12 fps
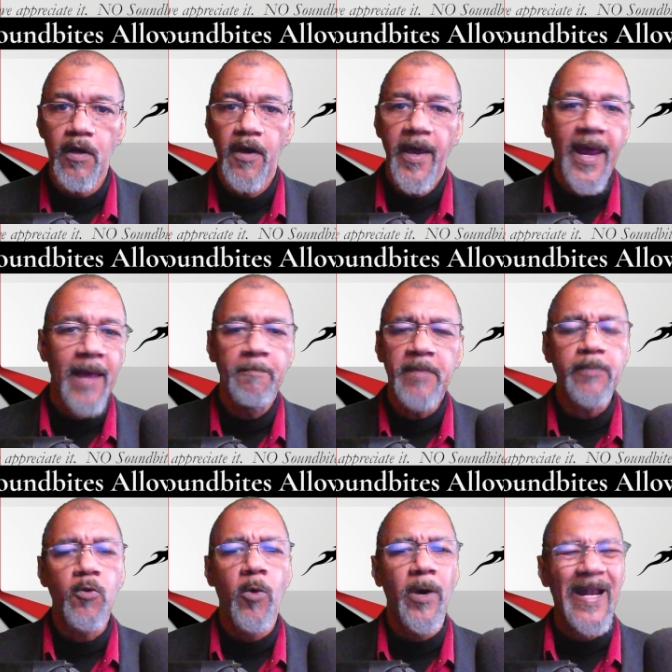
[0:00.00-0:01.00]
and people
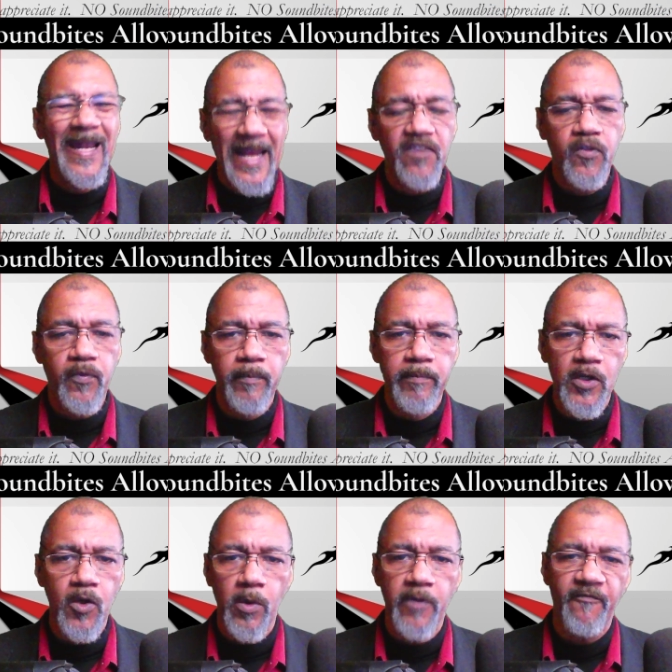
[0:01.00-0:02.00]
who are less familiar
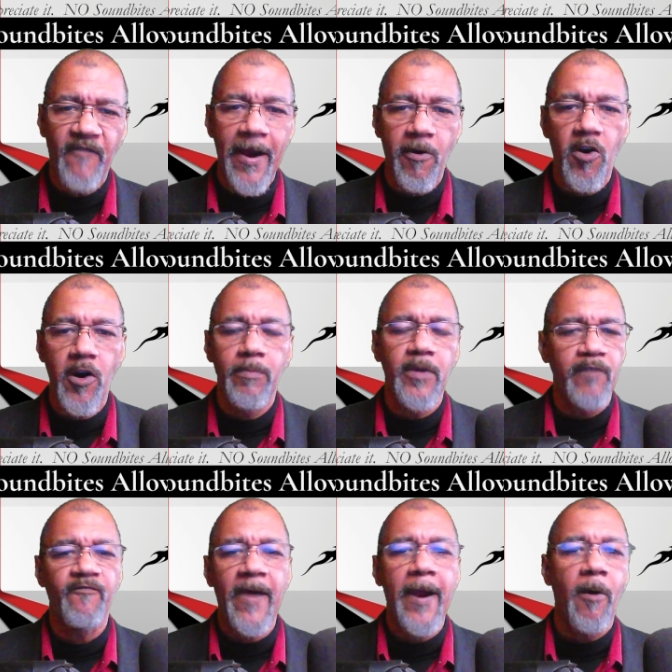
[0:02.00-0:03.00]
with firearm and
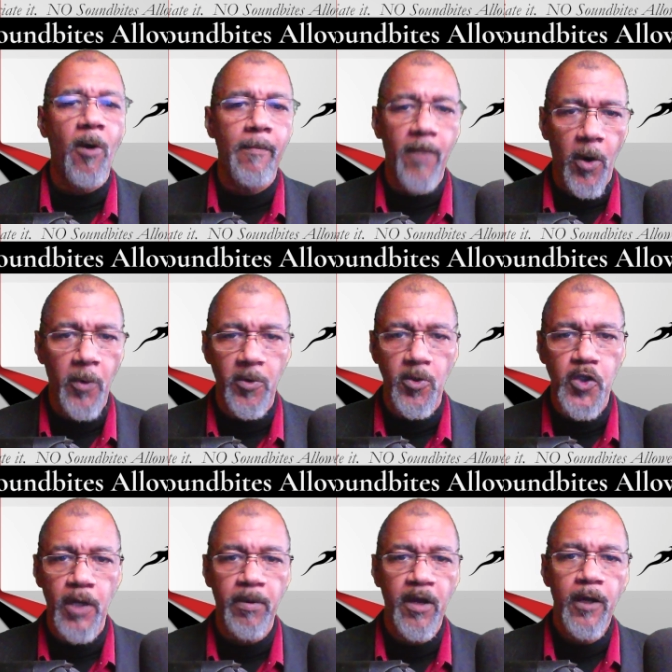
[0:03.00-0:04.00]
firearm
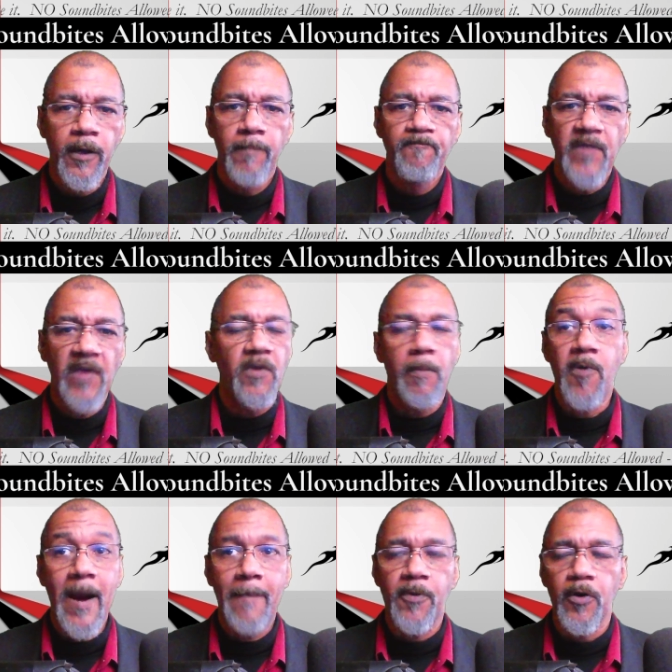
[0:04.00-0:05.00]
ownership and the
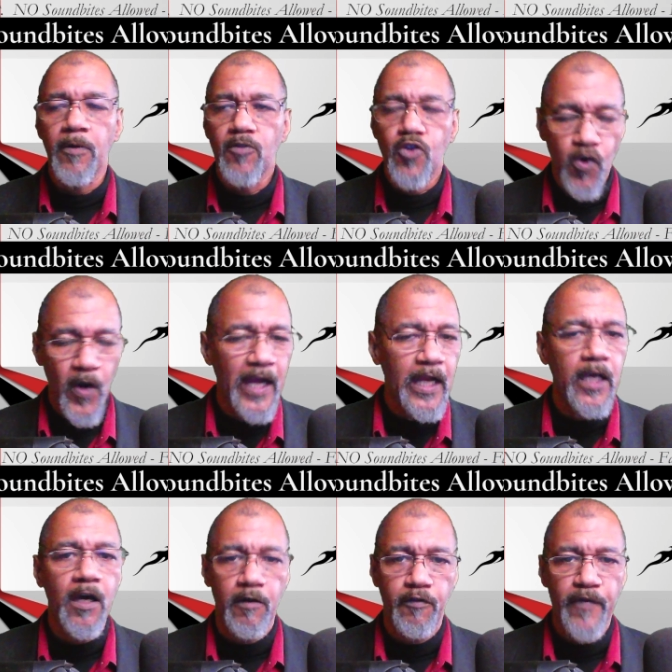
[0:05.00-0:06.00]
proper training
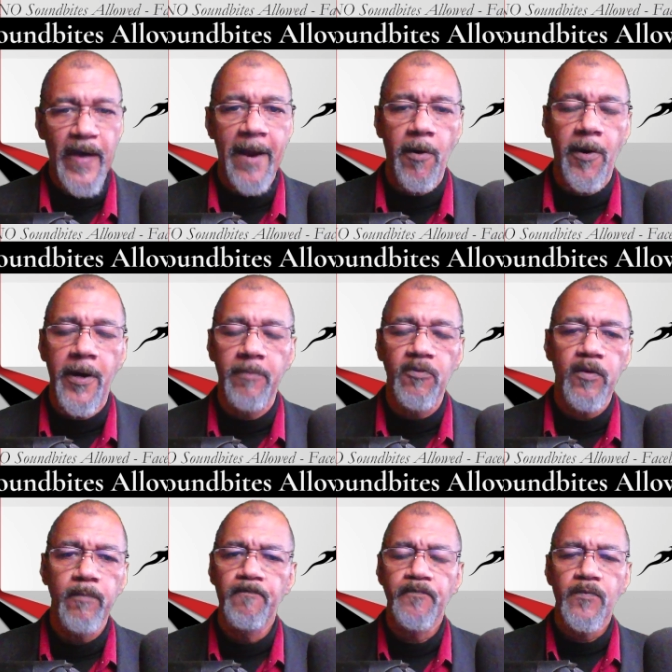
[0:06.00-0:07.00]
of firearms.
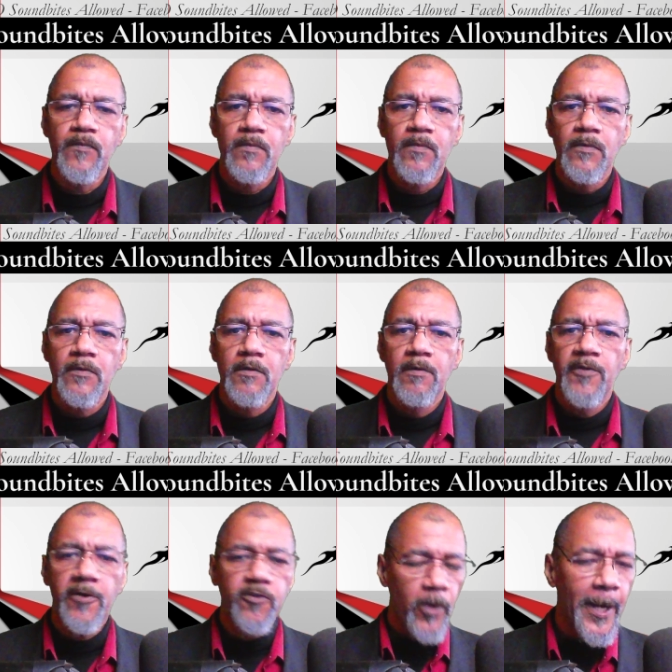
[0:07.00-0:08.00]
They're
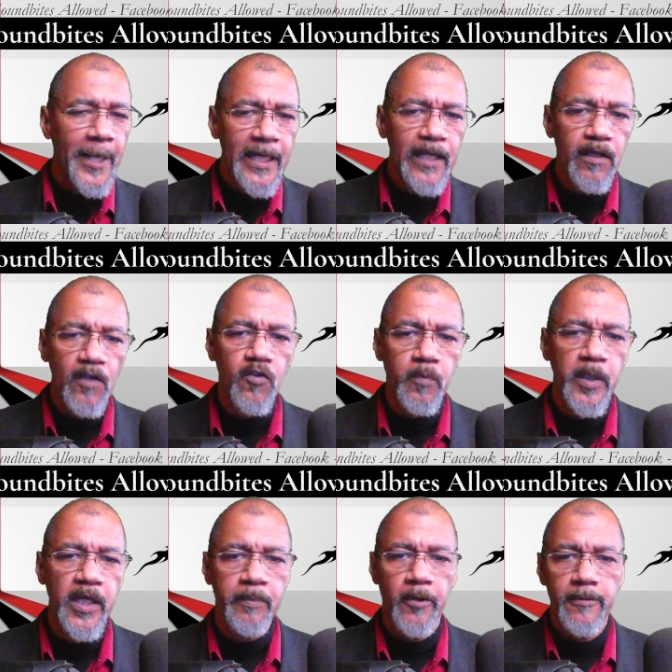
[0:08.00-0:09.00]
targeting these
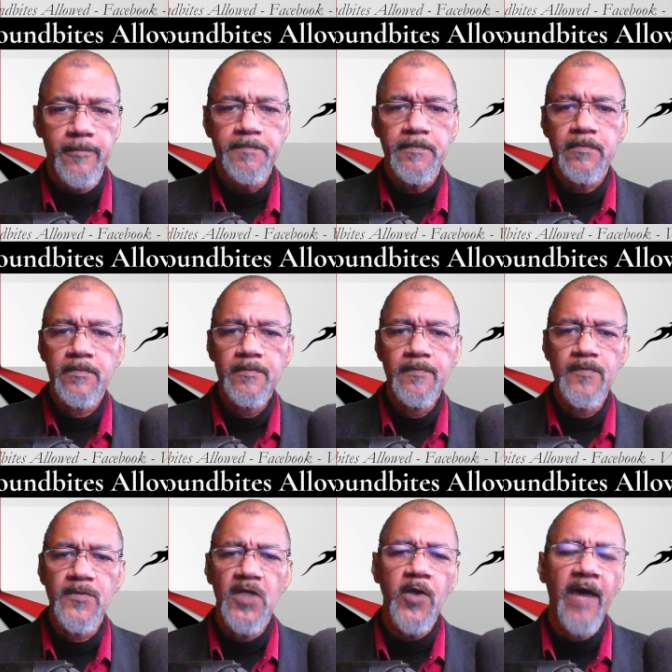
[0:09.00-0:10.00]
people.
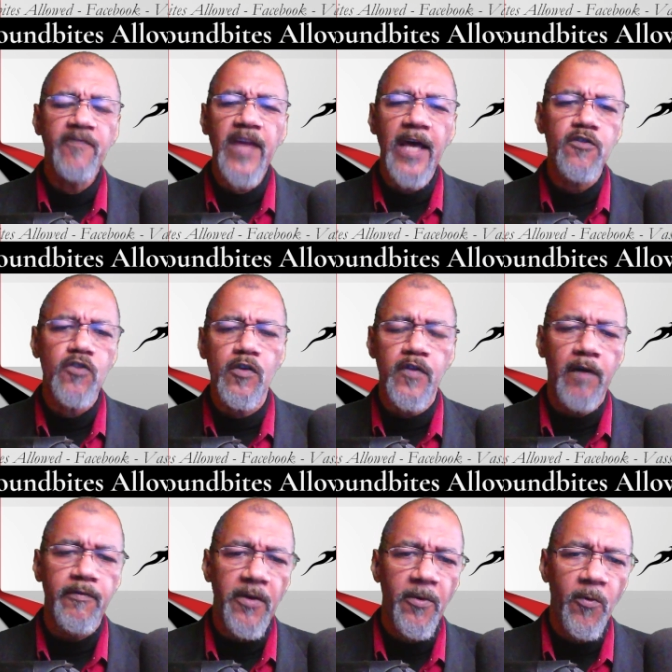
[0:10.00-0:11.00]
And you have to ask yourself,
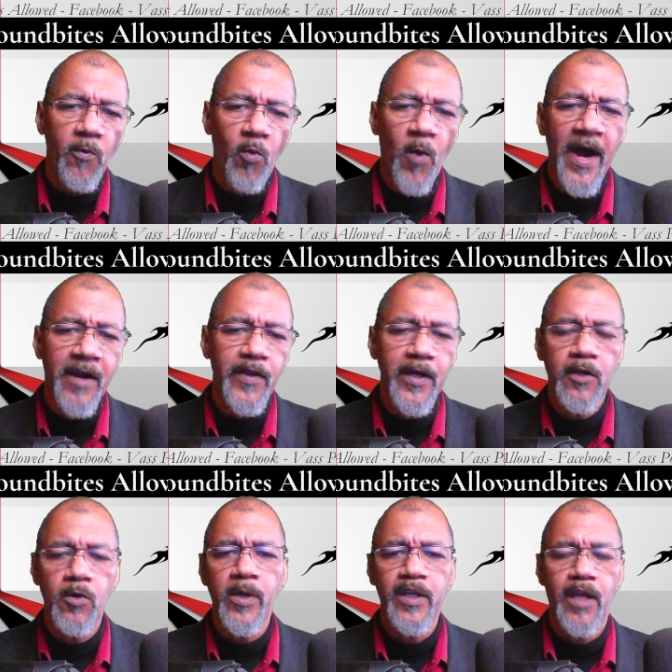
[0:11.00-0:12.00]
why are they
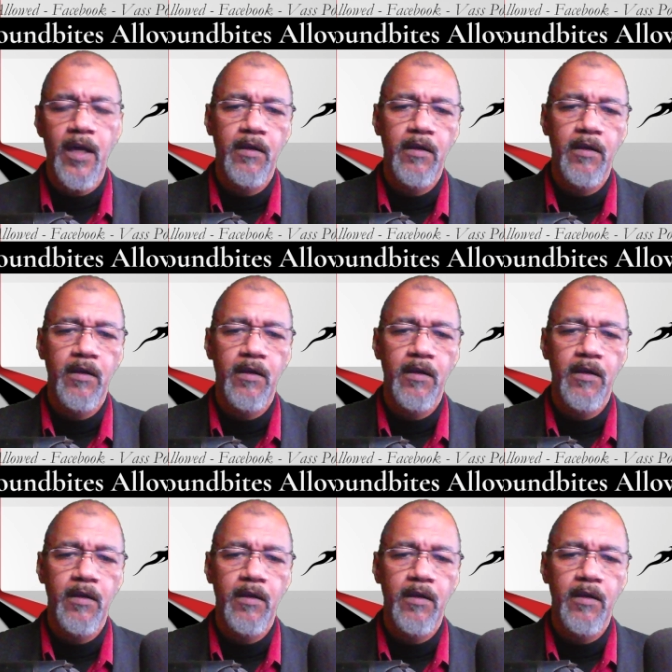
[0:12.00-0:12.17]
doing that?